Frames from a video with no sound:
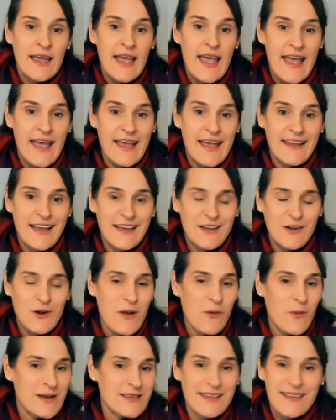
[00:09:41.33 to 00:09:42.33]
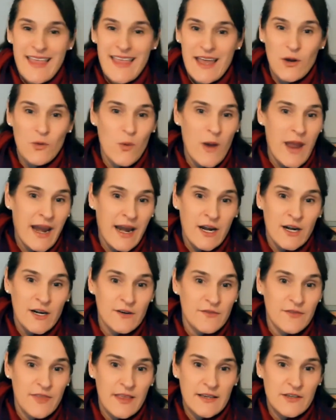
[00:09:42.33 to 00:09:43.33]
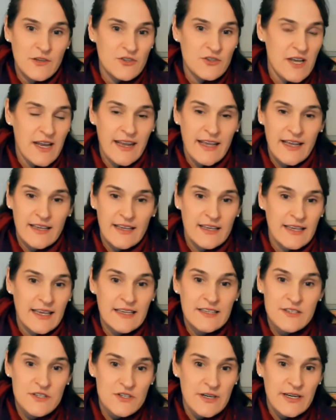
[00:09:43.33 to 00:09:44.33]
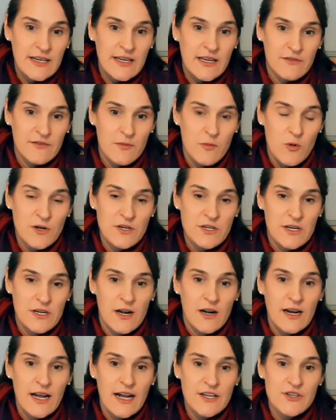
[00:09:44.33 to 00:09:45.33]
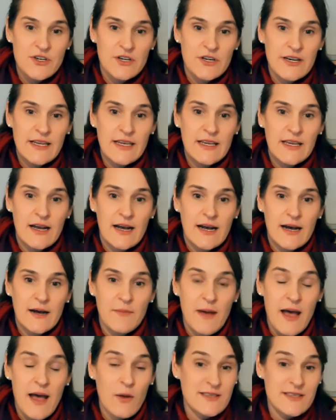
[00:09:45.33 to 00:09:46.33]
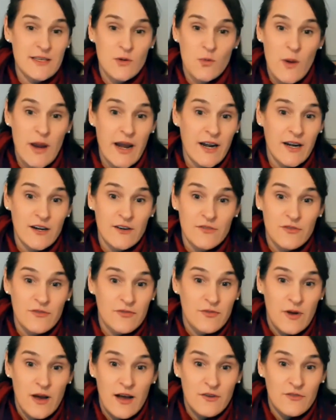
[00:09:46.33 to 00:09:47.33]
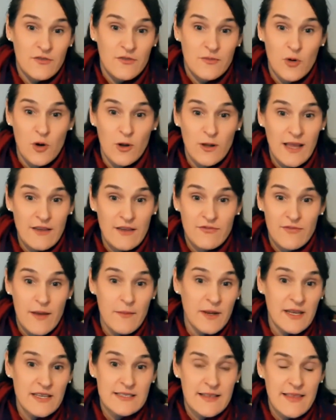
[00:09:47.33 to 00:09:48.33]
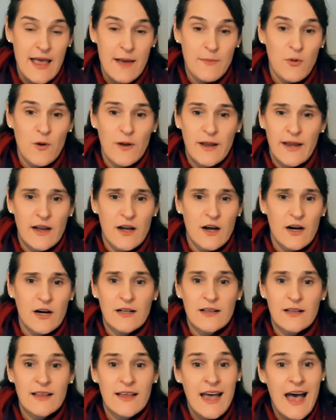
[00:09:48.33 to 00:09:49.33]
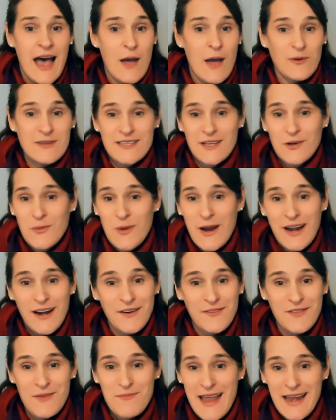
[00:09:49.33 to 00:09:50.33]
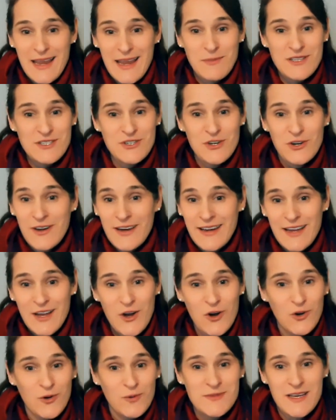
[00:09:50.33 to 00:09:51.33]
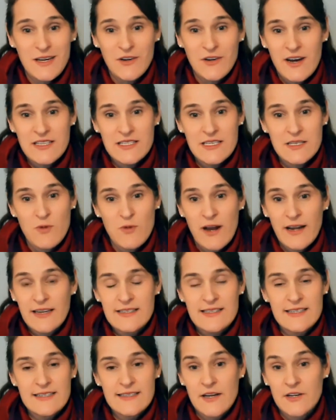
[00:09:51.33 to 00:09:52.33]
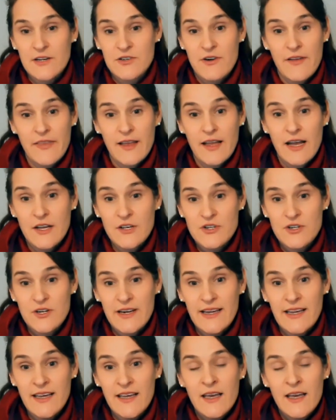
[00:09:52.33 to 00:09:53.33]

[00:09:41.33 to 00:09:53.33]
And, you know, I wasn't then aware of the eugenic history of abortion in our country. I wasn't aware of pro-life feminists at that point at all. I wasn't aware of the many maternity homes and crisis pregnancy centers around the country.